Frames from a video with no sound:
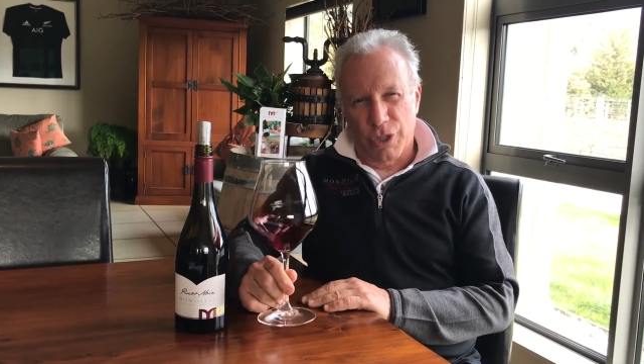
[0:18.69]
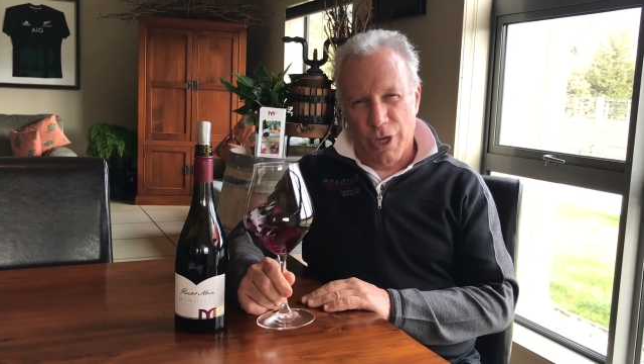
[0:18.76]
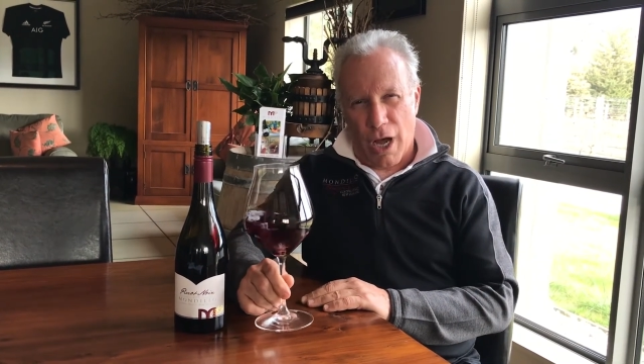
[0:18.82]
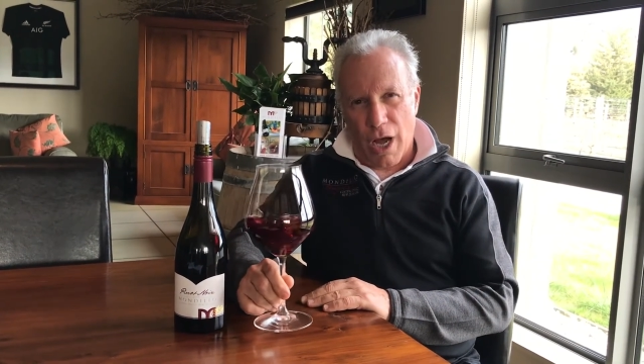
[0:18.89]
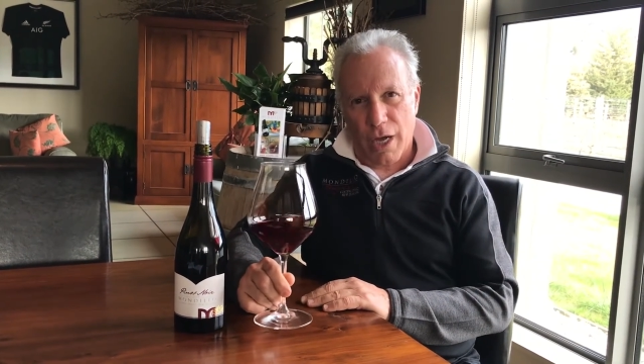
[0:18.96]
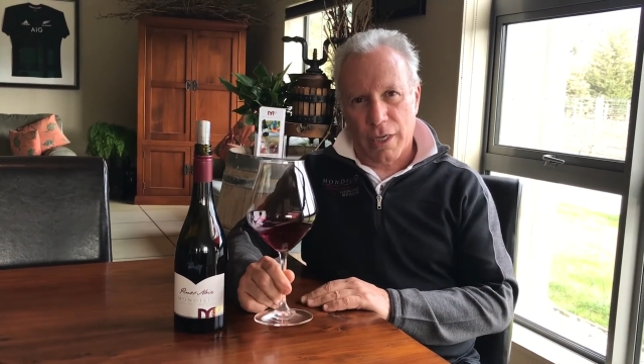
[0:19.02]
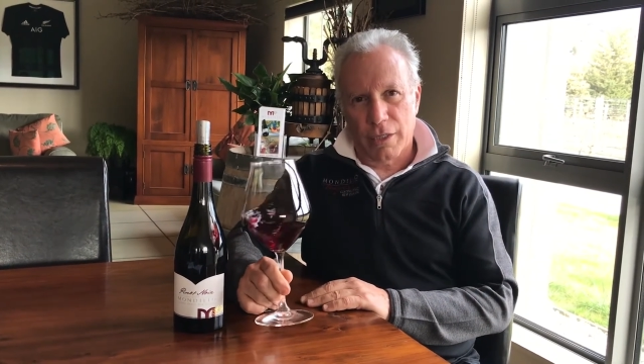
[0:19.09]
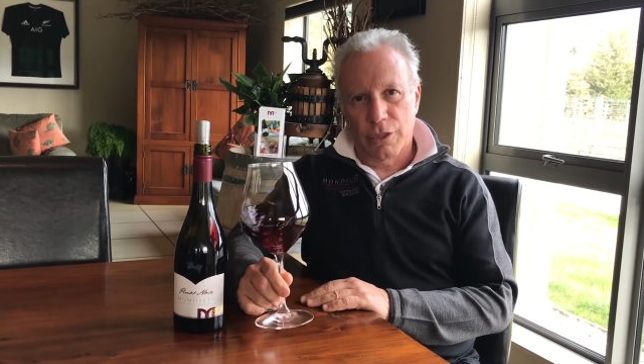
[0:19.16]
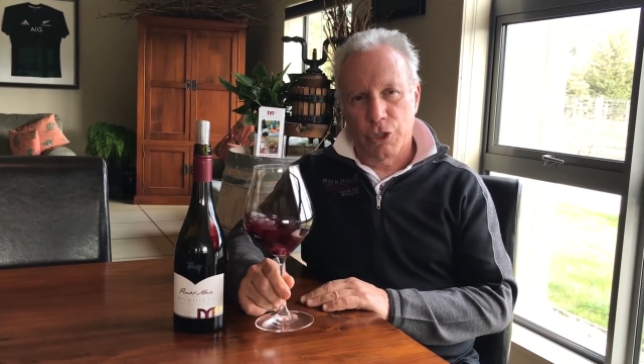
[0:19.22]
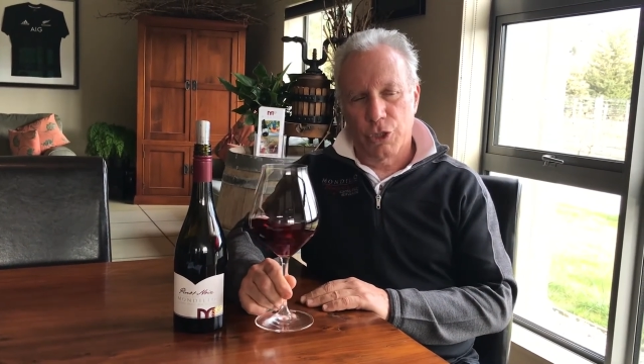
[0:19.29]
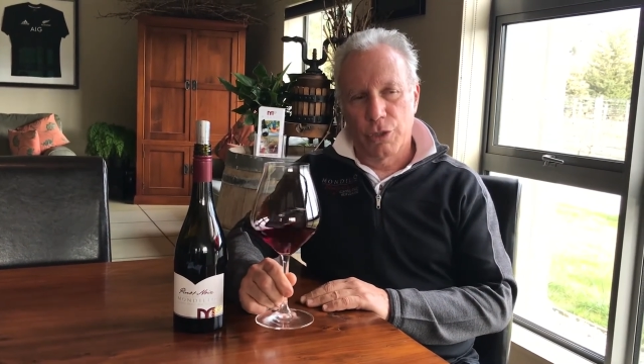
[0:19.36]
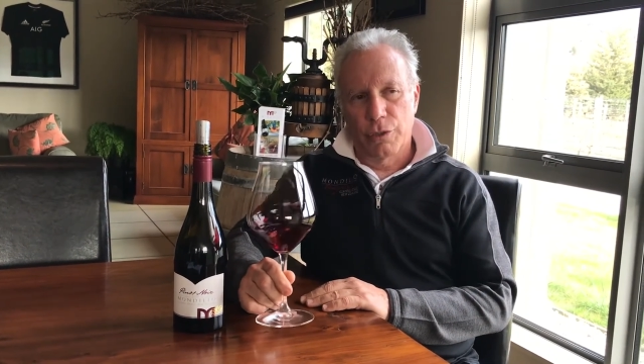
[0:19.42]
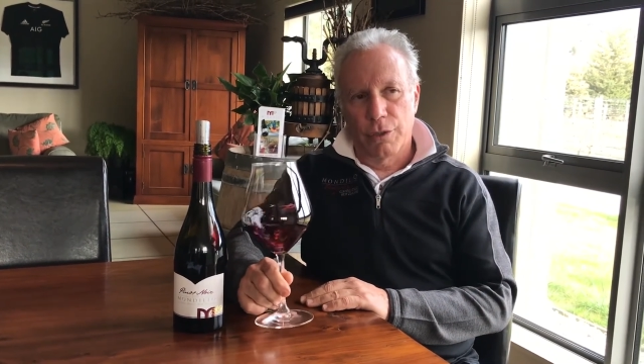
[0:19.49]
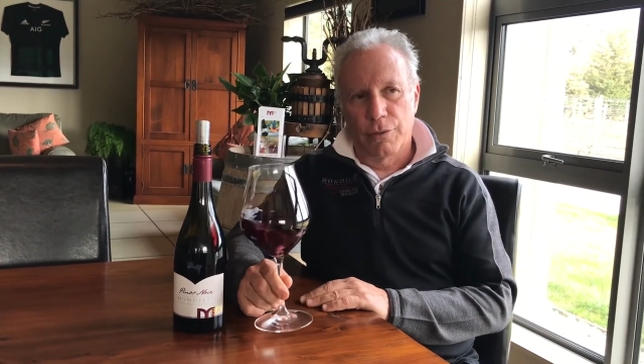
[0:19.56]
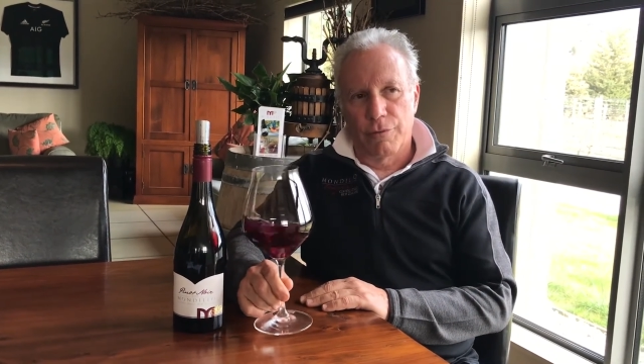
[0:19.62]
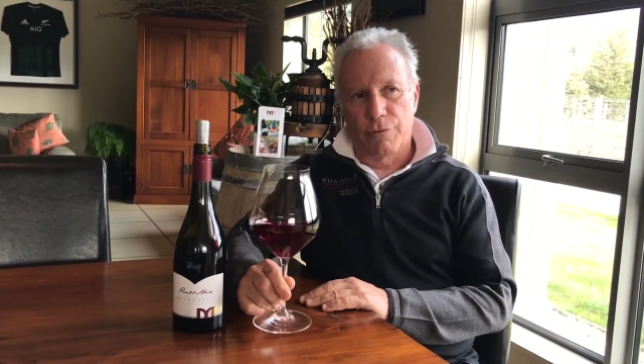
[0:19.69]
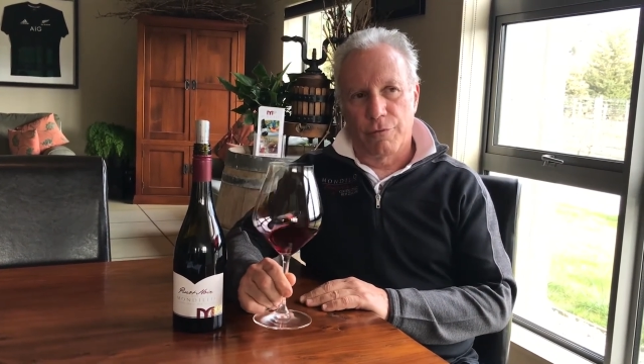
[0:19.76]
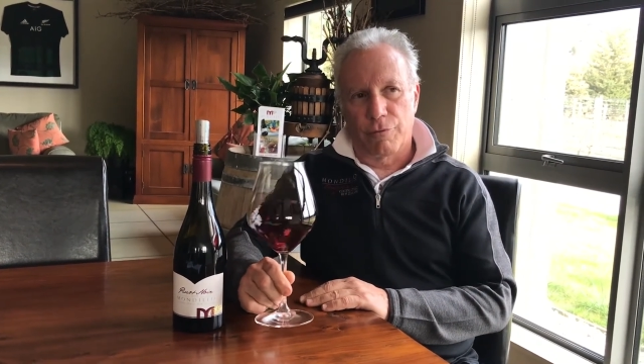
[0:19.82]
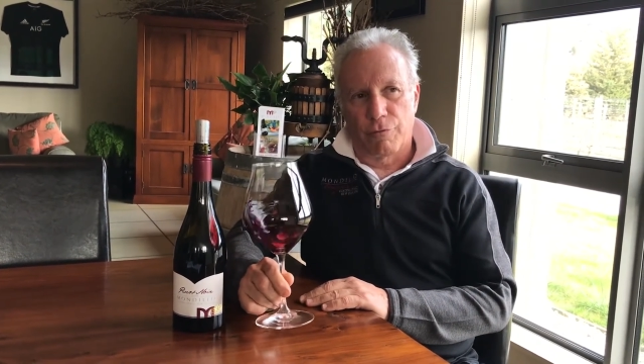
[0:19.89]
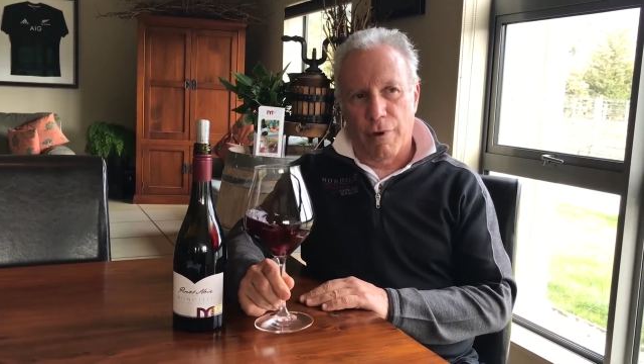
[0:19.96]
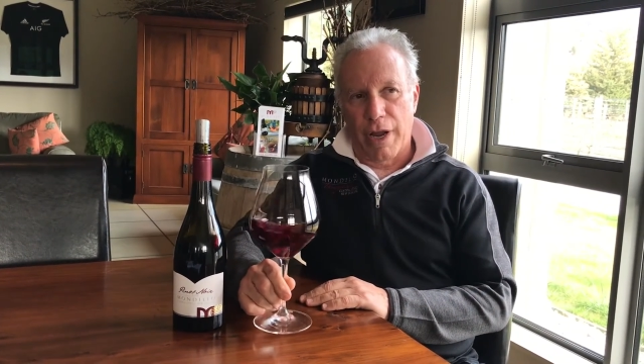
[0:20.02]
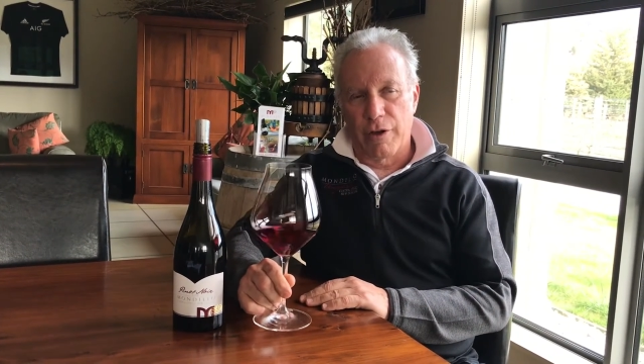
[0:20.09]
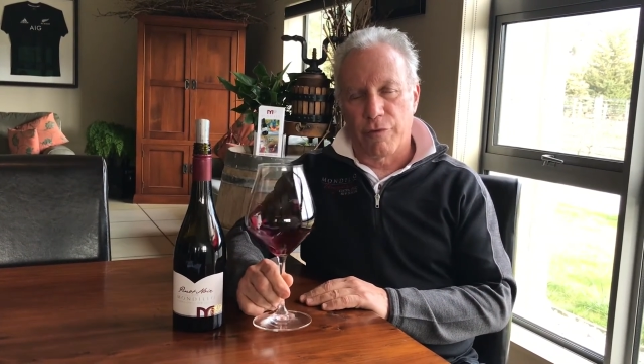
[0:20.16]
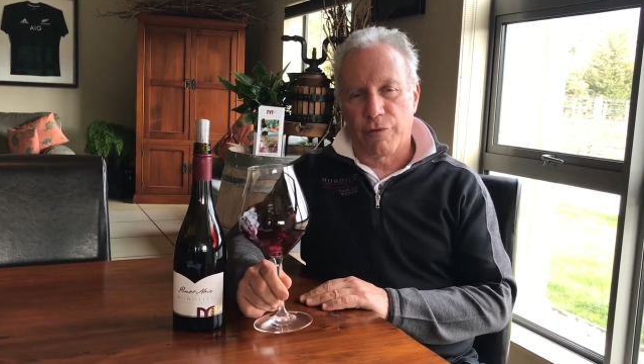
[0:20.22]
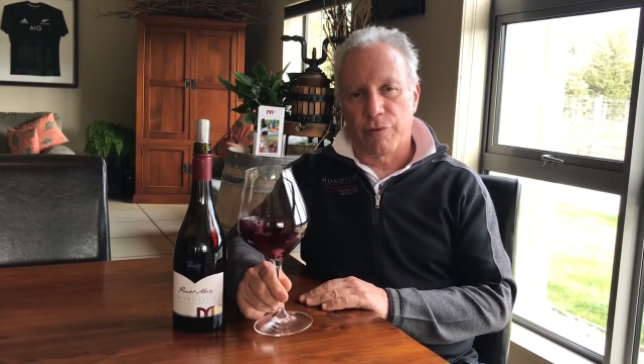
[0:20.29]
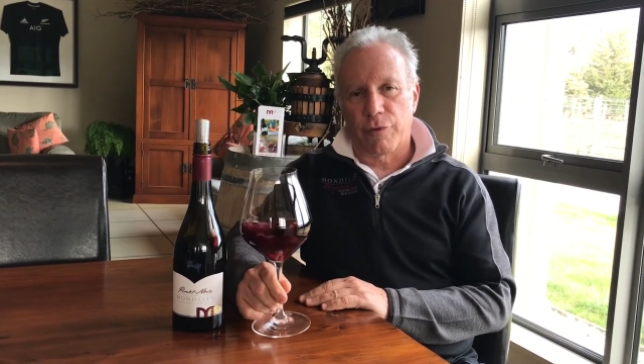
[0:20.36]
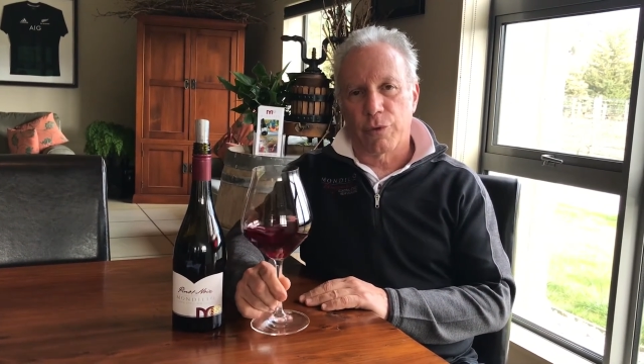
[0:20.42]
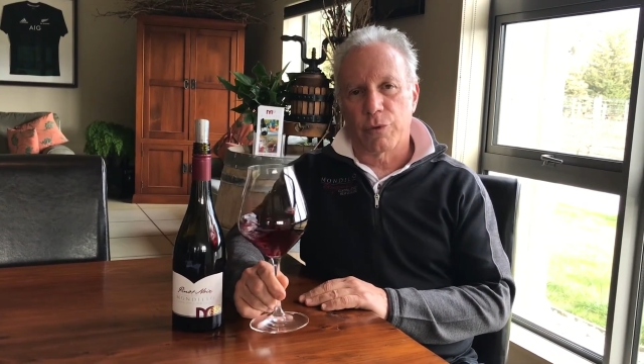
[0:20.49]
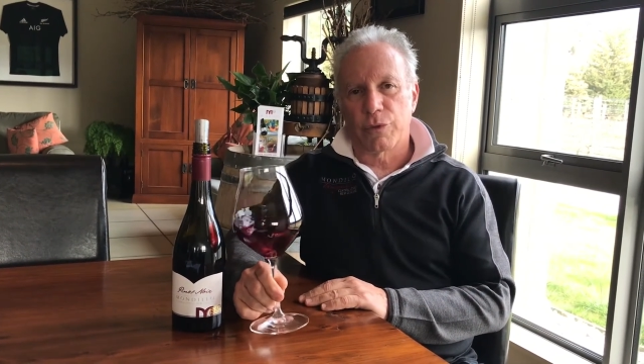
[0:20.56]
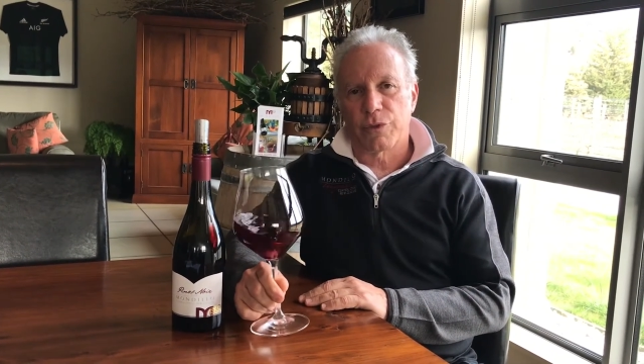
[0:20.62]
dark red
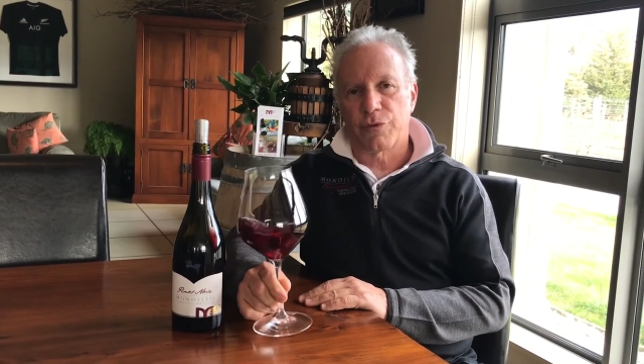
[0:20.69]
fruits.